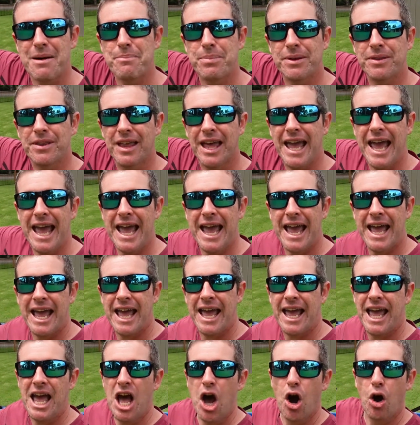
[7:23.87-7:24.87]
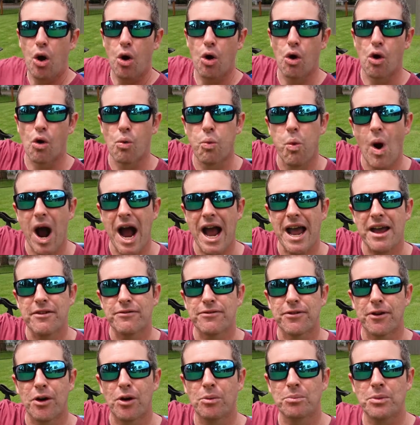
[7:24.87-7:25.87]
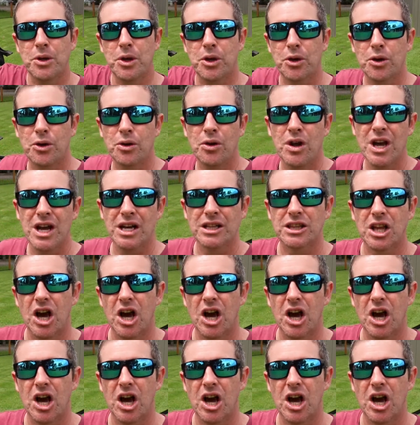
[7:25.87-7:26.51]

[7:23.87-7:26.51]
up in the air or away from you,